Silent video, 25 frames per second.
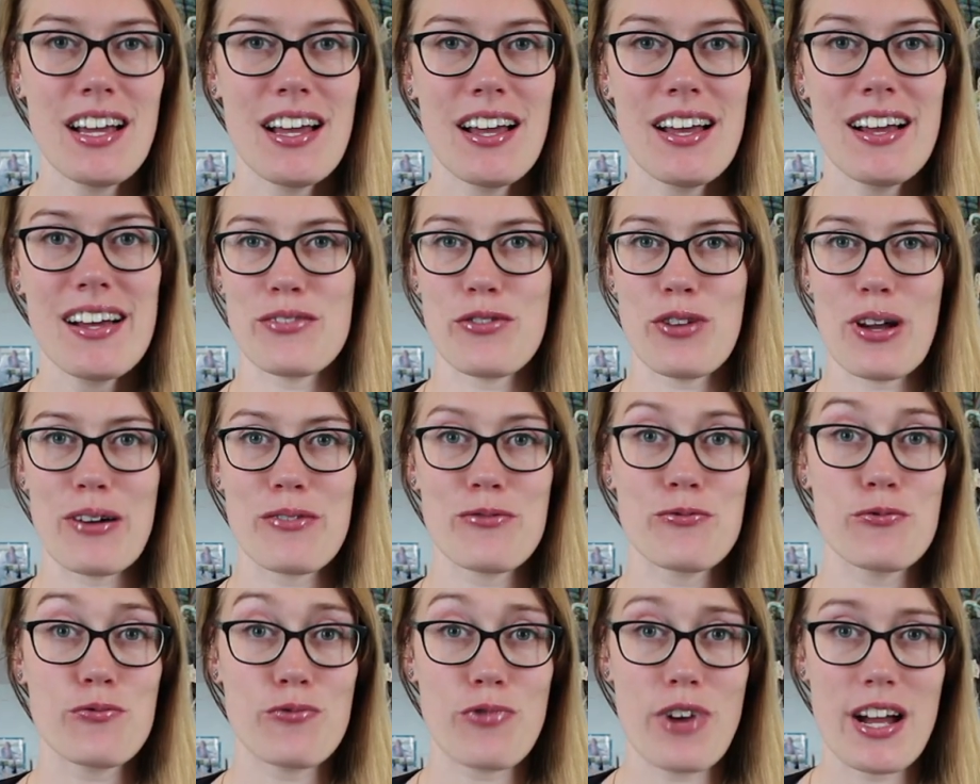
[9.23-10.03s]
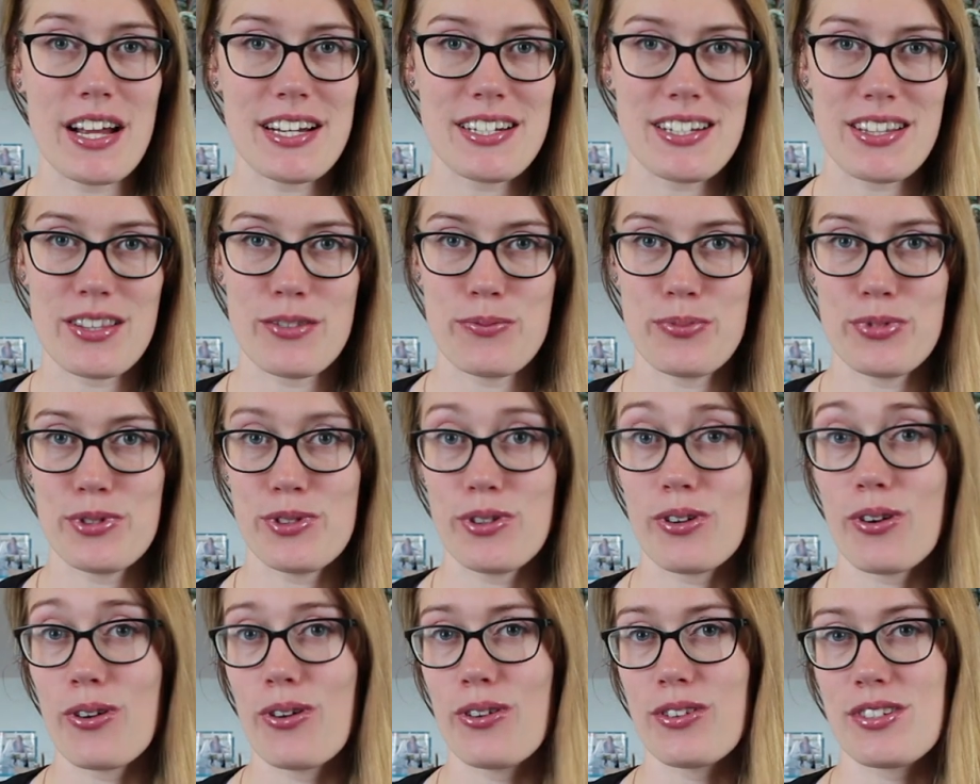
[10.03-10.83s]
If you haven't read the
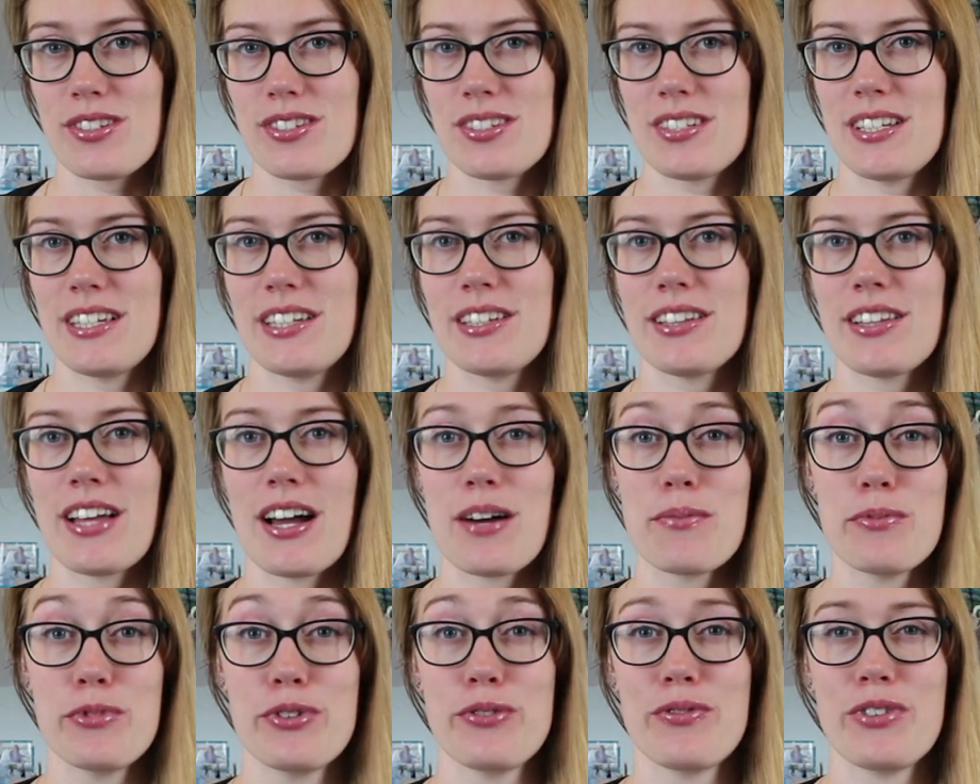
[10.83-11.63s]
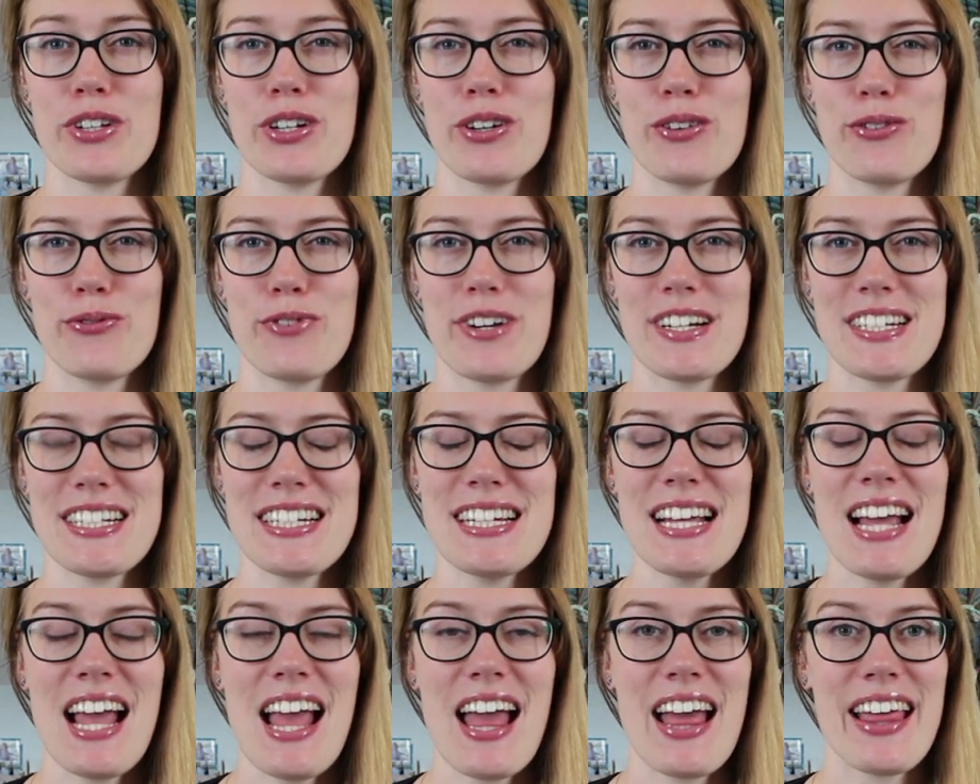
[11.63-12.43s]
book or seen that movie
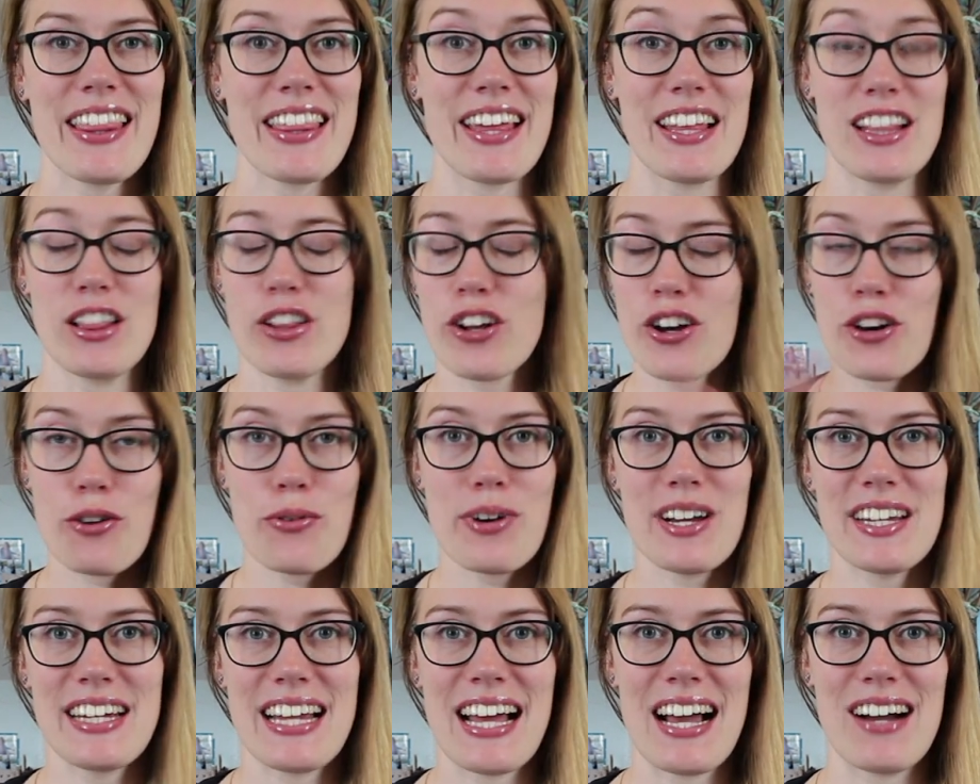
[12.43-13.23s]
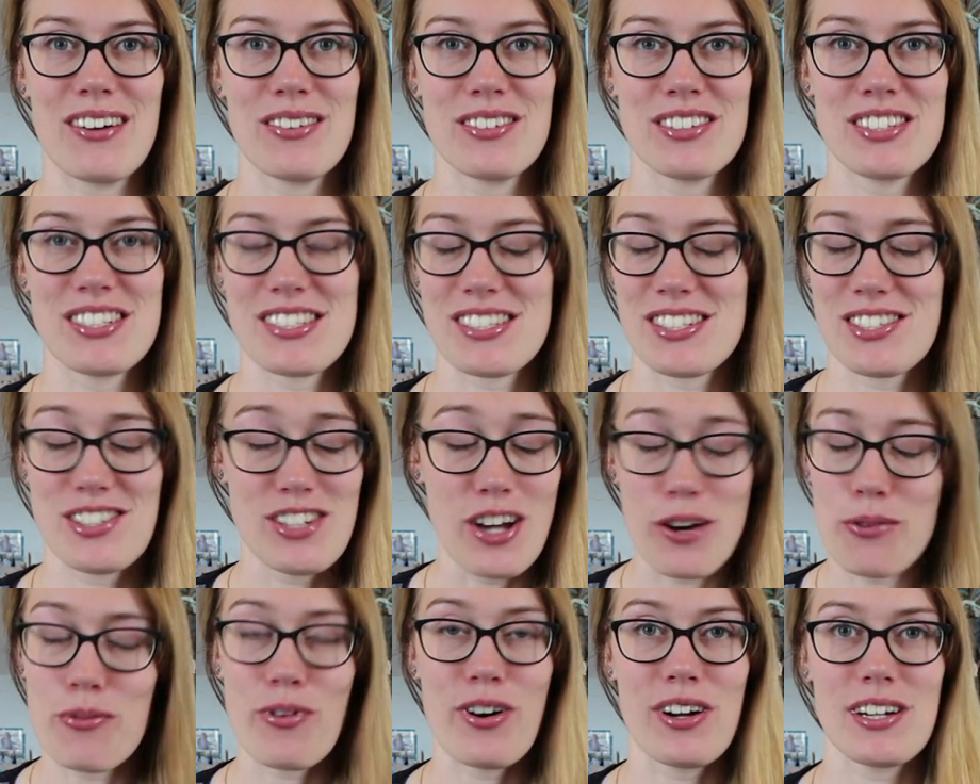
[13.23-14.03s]
already, then look away now. Just
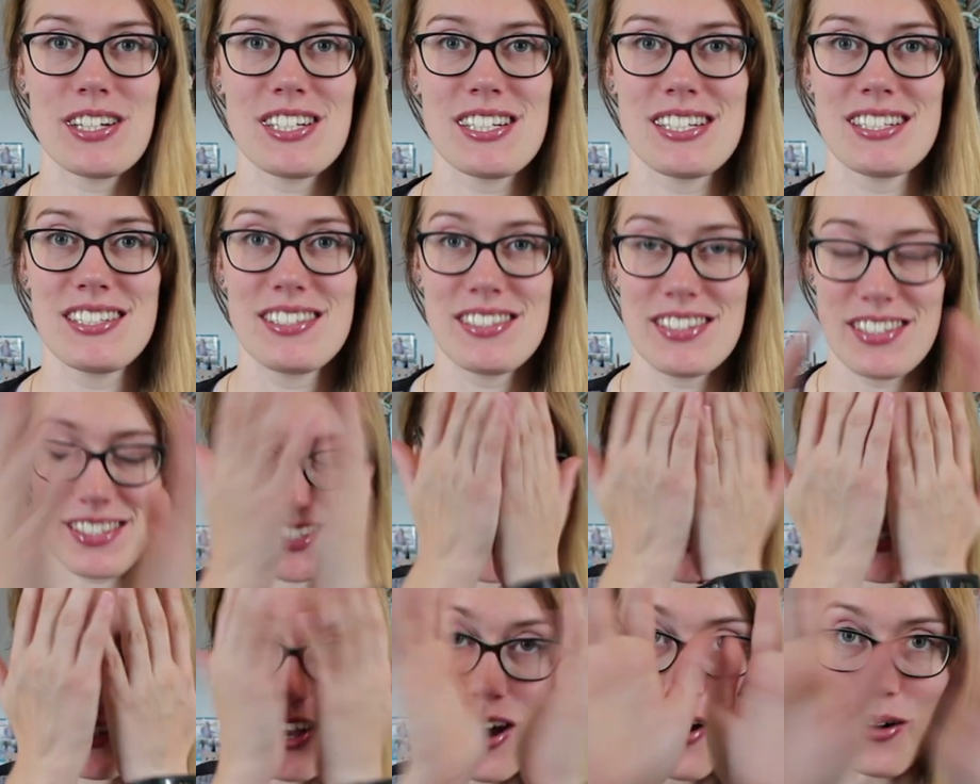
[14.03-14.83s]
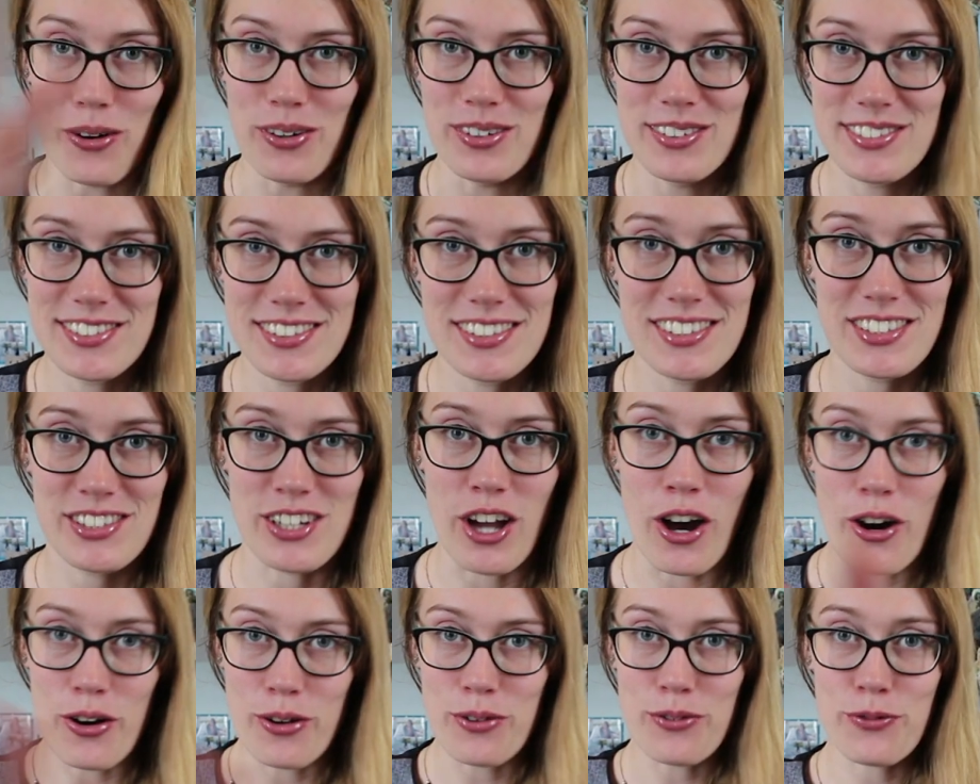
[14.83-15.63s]
don't watch. Just
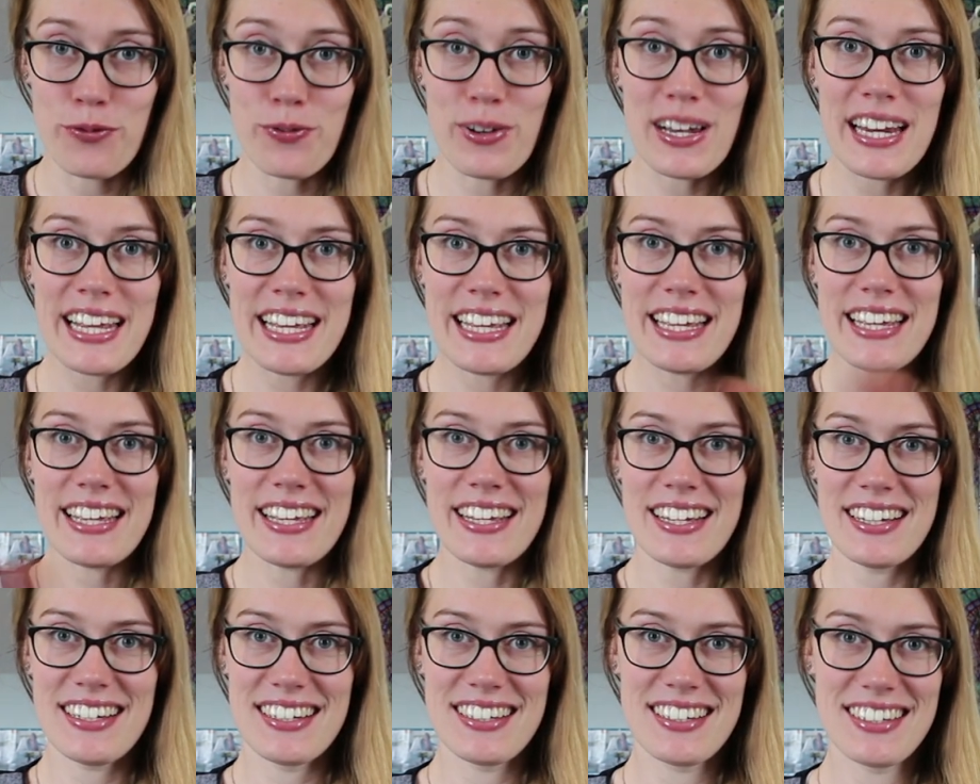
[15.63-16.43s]
go, flee!